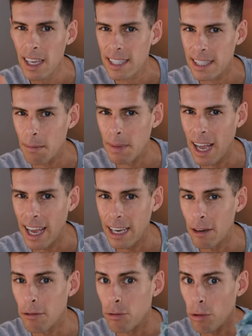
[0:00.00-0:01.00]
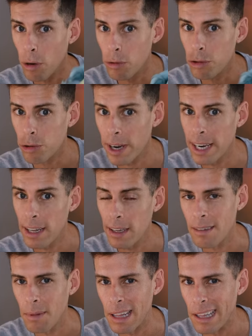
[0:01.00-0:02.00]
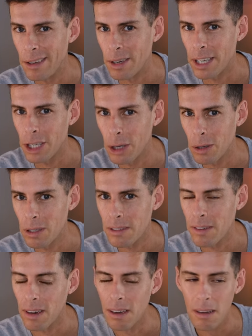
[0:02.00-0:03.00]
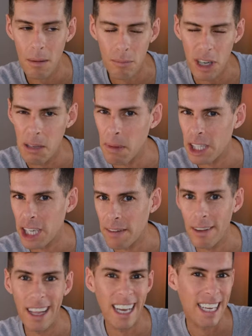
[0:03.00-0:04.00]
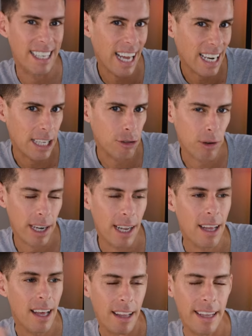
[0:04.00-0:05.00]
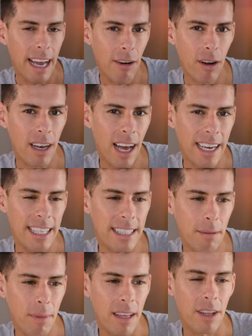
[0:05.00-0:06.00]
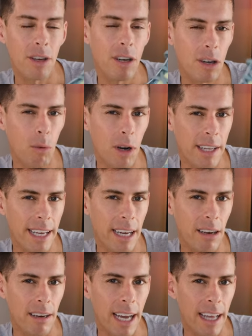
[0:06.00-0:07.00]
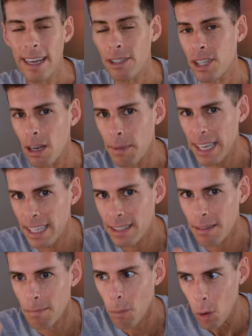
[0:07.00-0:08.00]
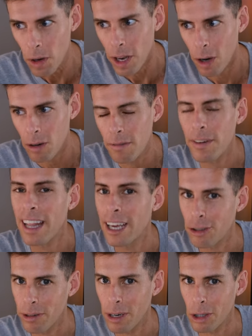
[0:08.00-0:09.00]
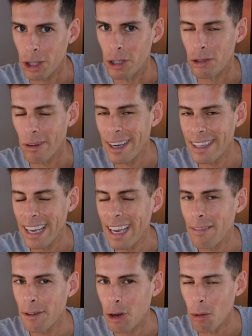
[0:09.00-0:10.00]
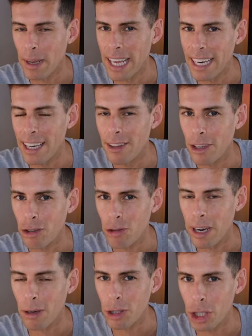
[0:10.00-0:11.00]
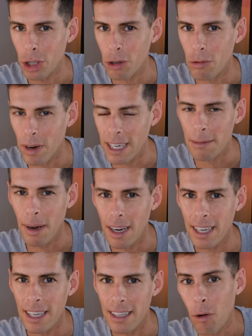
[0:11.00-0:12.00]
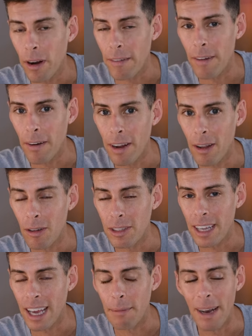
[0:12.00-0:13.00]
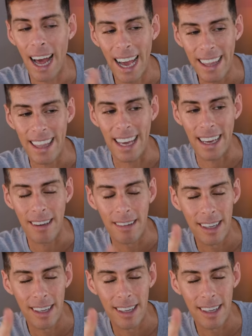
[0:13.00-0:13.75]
some kind of road trainer, something that you can use for pretty much everything, a daily trainer, the Aero Glide is something that you're going to want to take a look at. Now, Salomon is more known for their trail shoes, right? They have dominated the trail shoe running market for a very long time. And I think